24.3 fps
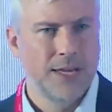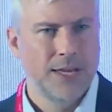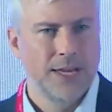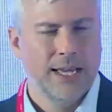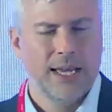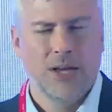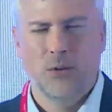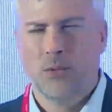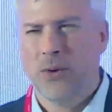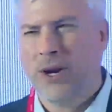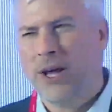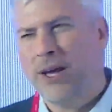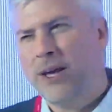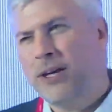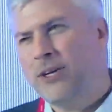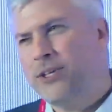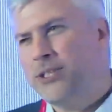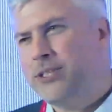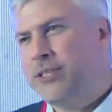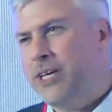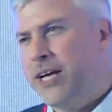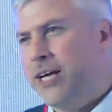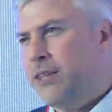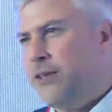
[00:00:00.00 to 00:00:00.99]
And when I
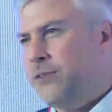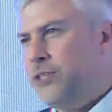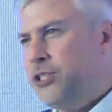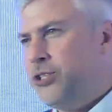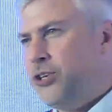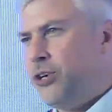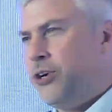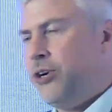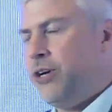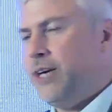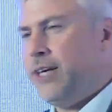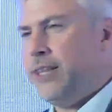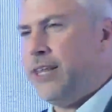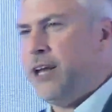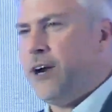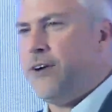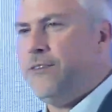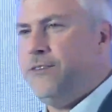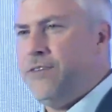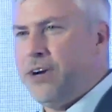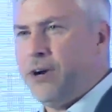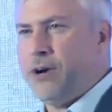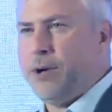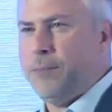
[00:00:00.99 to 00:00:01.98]
understand the journey that our
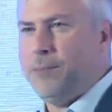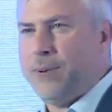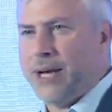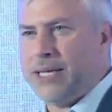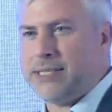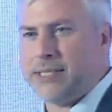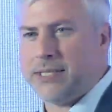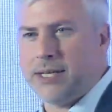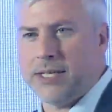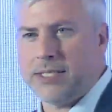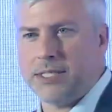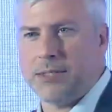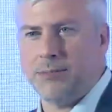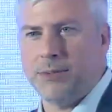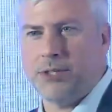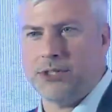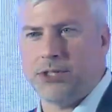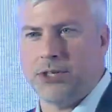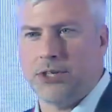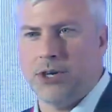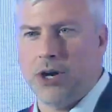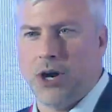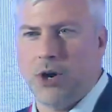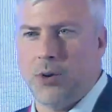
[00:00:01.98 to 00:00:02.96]
very best customers
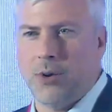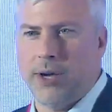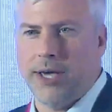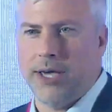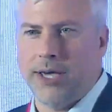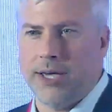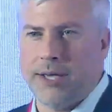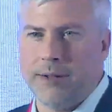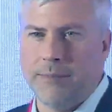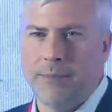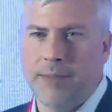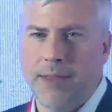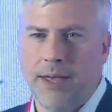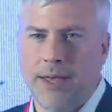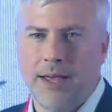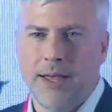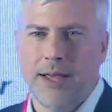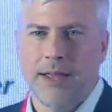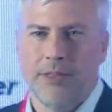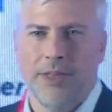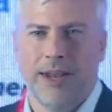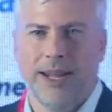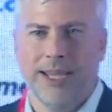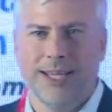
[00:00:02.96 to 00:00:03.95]
are going,
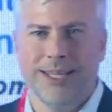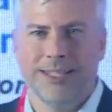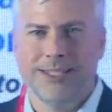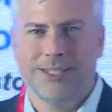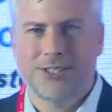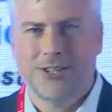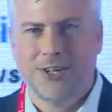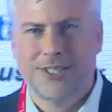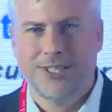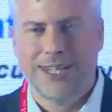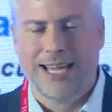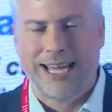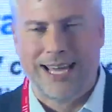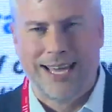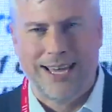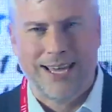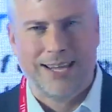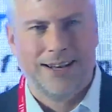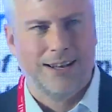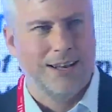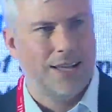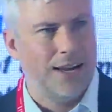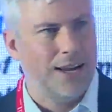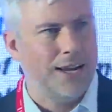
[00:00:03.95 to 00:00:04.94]
then I can start to
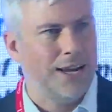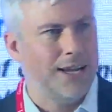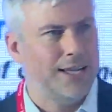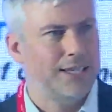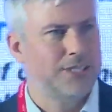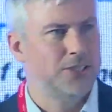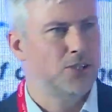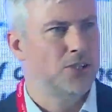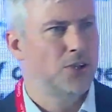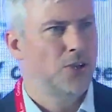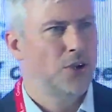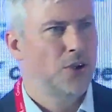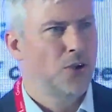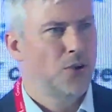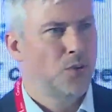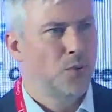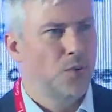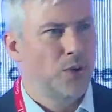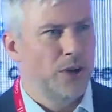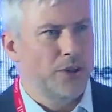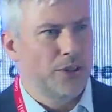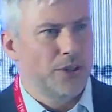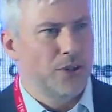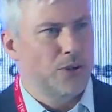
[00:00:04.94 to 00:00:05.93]
analyze
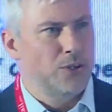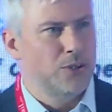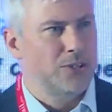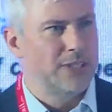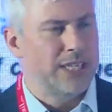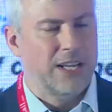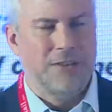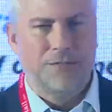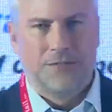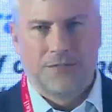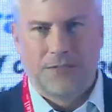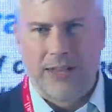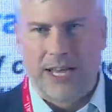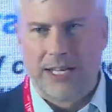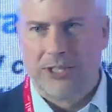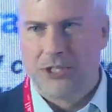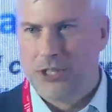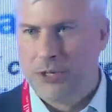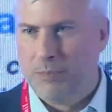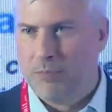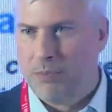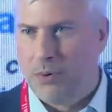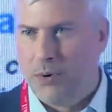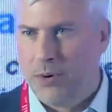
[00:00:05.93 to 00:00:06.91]
what are those
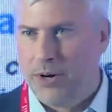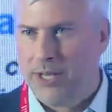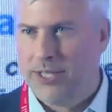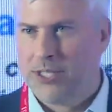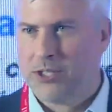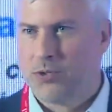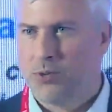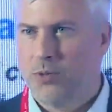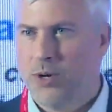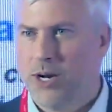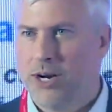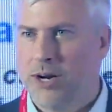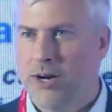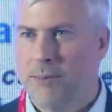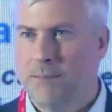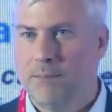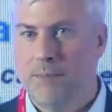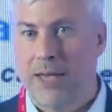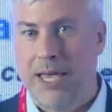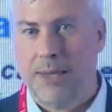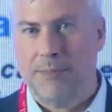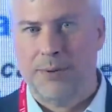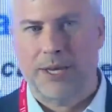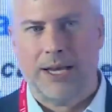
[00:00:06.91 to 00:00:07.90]
inflection points where
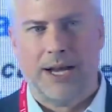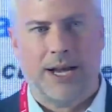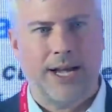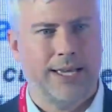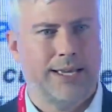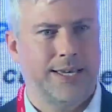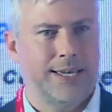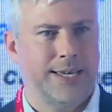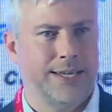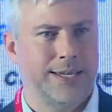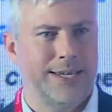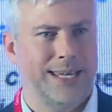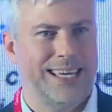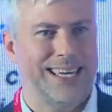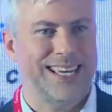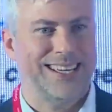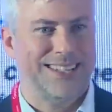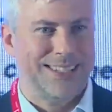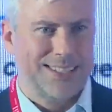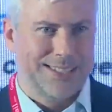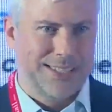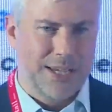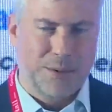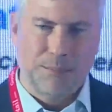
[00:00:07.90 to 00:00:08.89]
maybe I can
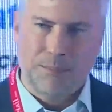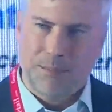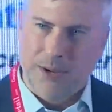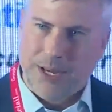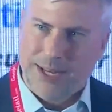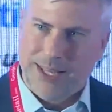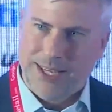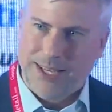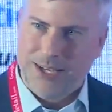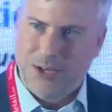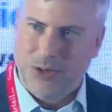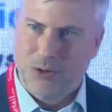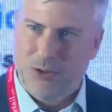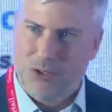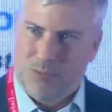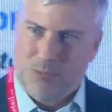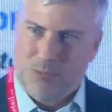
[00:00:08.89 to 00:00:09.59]
hit somebody who's